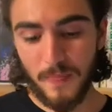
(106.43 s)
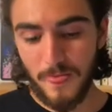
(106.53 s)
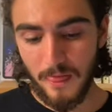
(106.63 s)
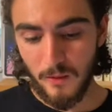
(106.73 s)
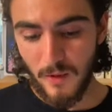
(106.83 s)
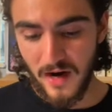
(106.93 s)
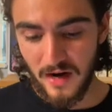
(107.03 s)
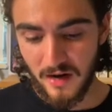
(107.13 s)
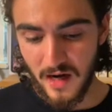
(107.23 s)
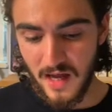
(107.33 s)
where
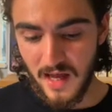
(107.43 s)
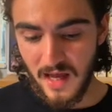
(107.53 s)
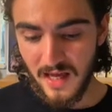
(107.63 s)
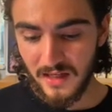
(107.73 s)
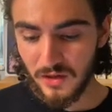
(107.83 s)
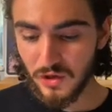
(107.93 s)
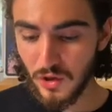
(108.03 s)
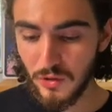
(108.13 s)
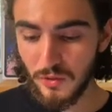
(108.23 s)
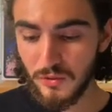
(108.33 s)
it
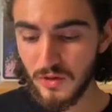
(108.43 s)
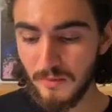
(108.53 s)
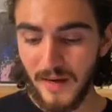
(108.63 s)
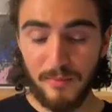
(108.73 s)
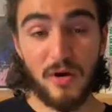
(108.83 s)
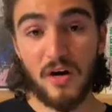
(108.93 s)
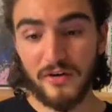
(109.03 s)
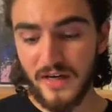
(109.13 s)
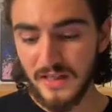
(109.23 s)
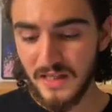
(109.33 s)
shows my
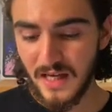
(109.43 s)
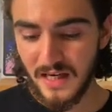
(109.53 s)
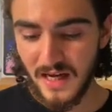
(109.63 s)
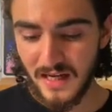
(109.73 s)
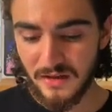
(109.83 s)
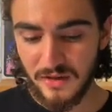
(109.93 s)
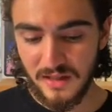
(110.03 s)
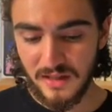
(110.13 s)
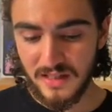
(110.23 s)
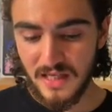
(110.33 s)
progress, and as you can
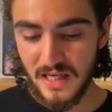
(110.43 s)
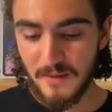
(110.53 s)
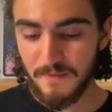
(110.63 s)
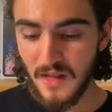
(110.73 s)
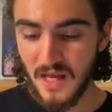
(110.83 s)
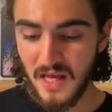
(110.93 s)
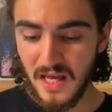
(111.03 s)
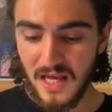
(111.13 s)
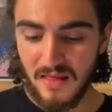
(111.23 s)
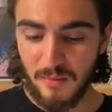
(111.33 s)
see
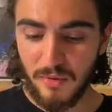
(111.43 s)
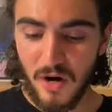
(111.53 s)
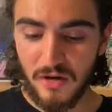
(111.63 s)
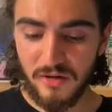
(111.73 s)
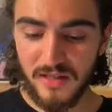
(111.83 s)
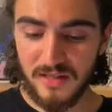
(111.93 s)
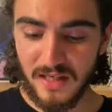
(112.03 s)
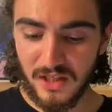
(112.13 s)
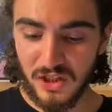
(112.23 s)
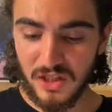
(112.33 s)
in the progress
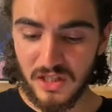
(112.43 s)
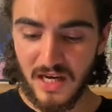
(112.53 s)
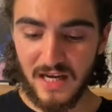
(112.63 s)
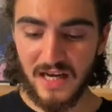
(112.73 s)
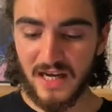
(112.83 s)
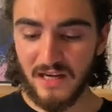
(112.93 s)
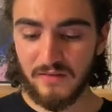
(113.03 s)
section I have